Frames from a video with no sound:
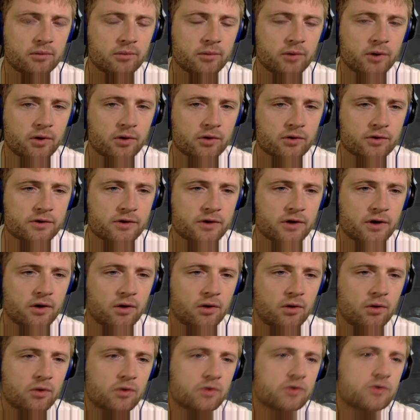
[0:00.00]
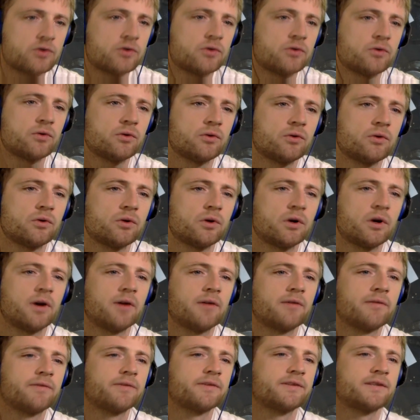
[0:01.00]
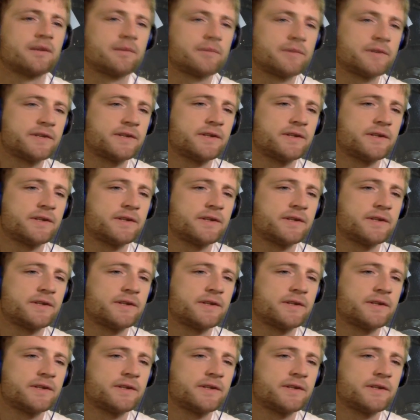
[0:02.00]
because they also have some